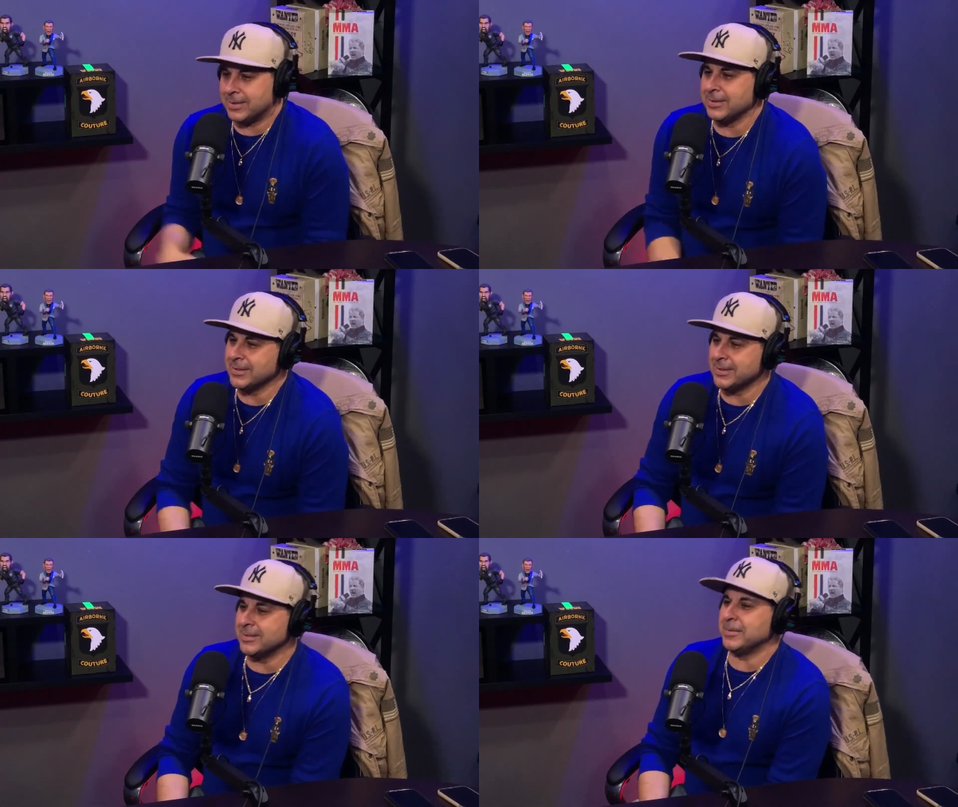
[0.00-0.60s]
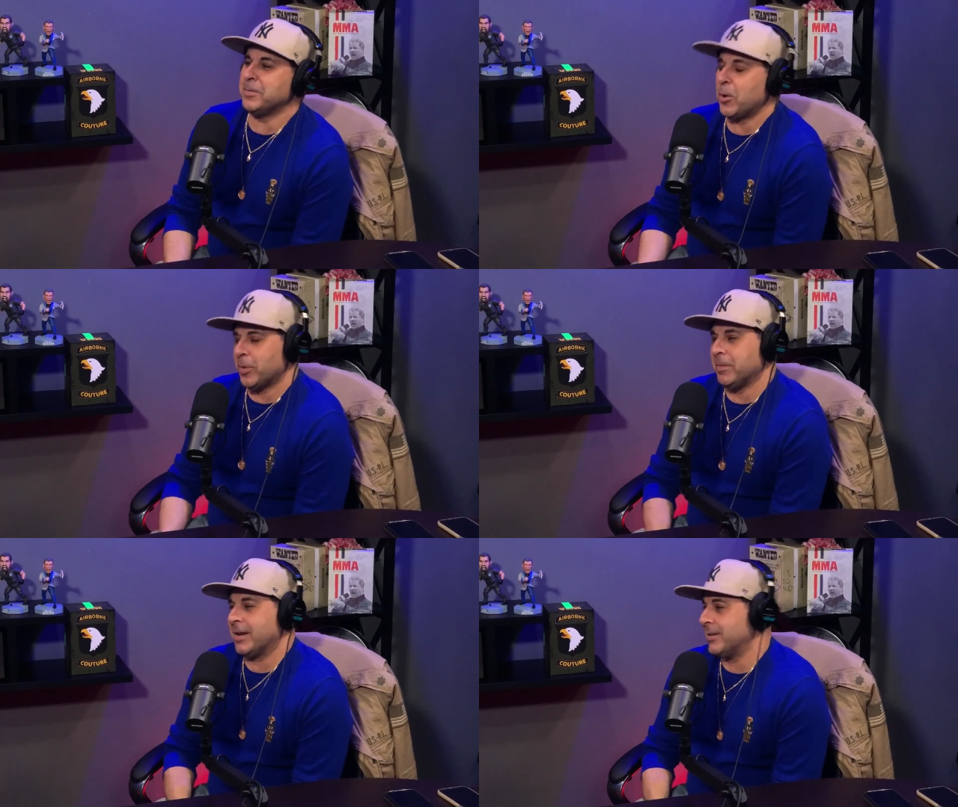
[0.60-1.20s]
I hope
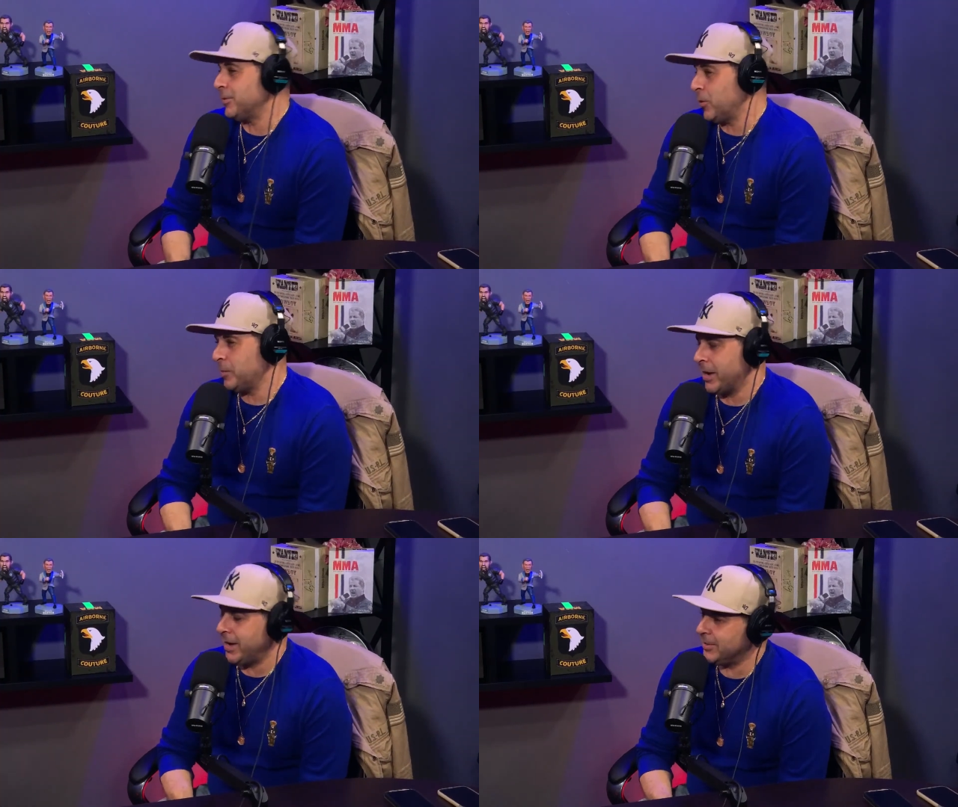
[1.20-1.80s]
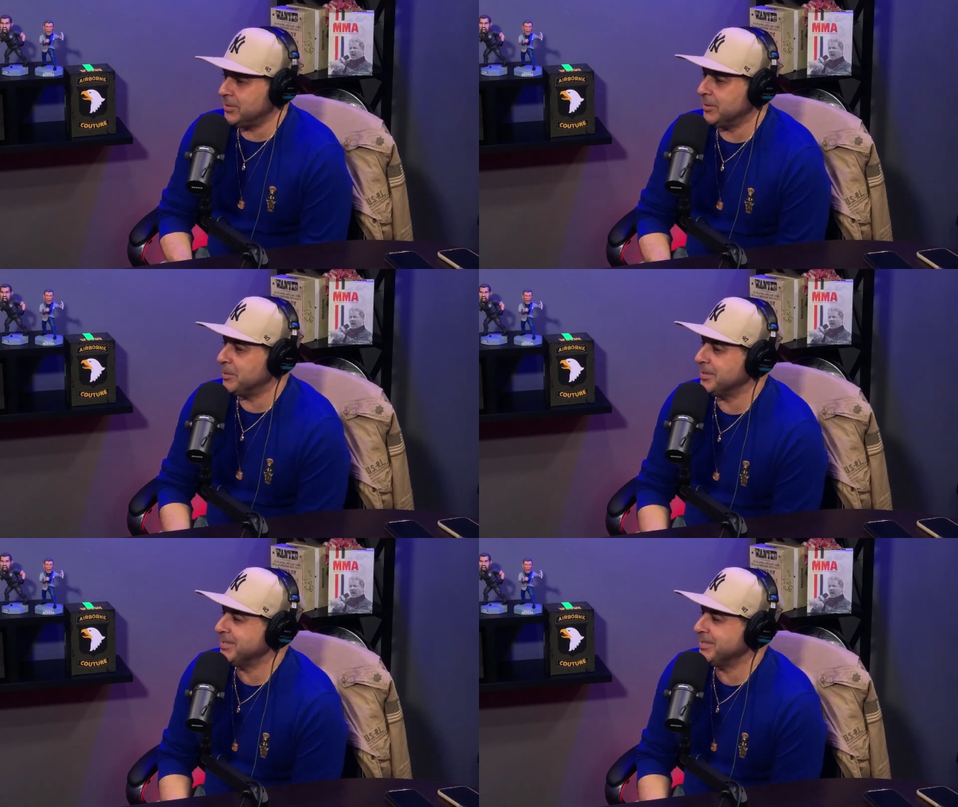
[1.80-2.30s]
I'm not giving away my age here, but